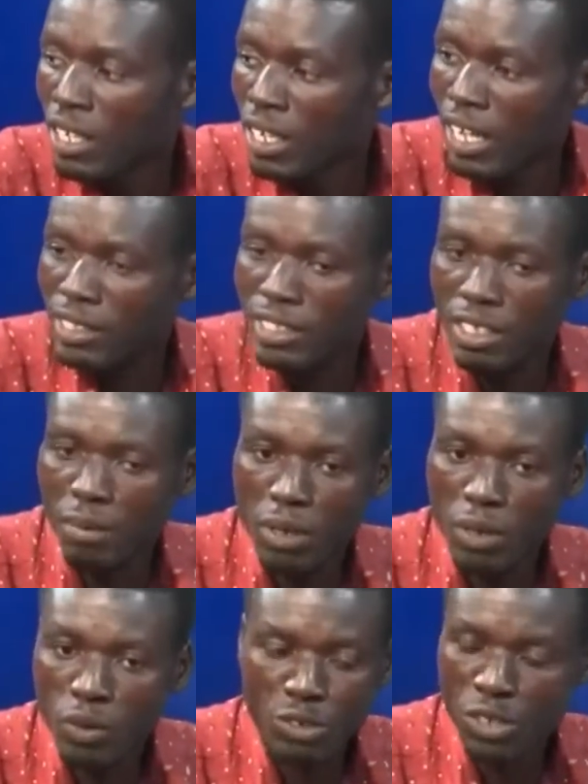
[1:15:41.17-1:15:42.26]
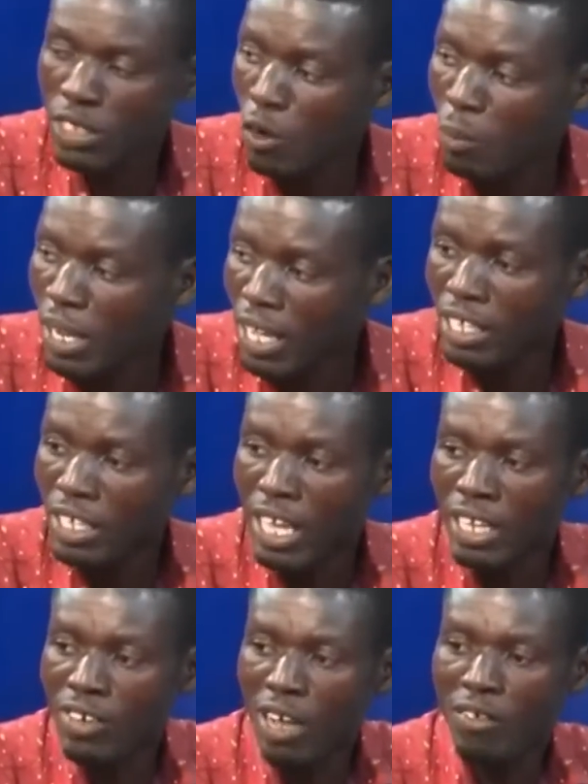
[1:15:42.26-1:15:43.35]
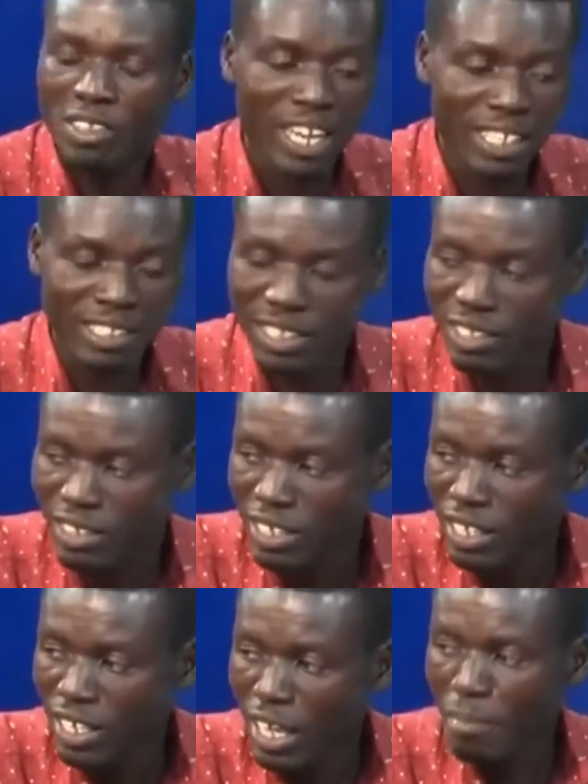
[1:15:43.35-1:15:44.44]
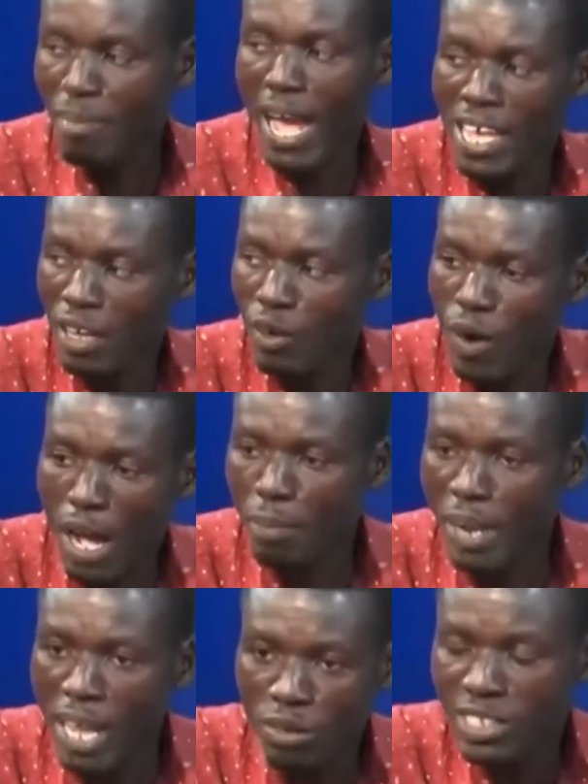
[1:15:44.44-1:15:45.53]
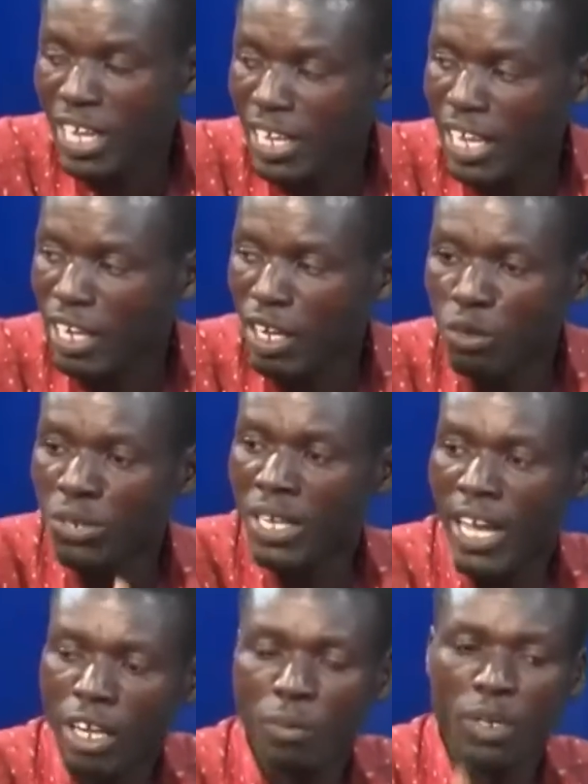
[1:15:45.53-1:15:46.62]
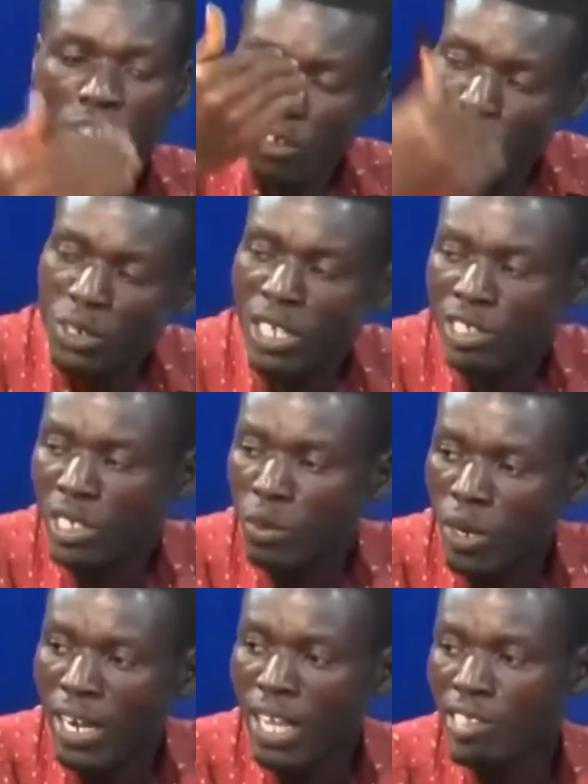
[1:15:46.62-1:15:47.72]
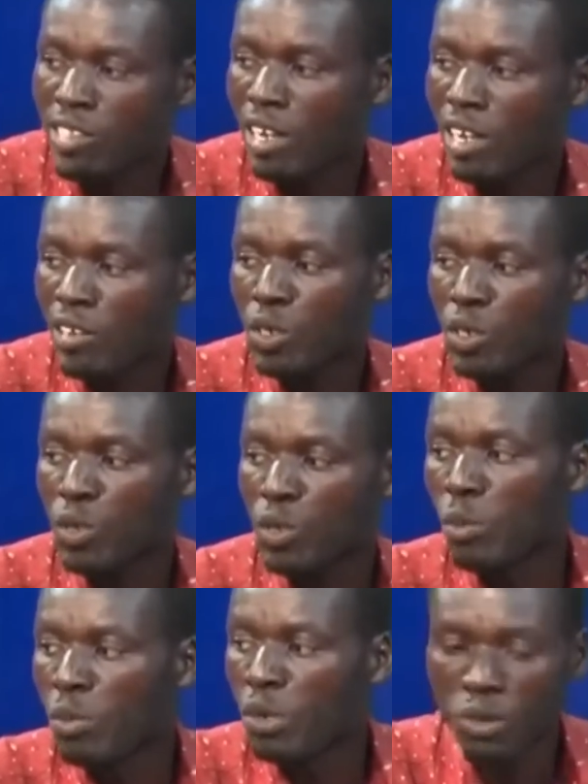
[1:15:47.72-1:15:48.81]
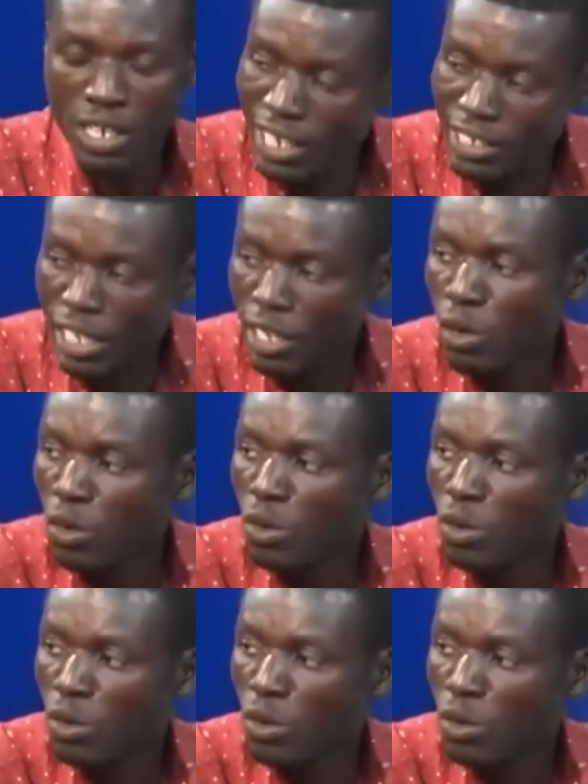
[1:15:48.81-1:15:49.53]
na say be what try say we driver's license and my we apply on san kan na we trick na police for bisa say we license now say we be no that alone no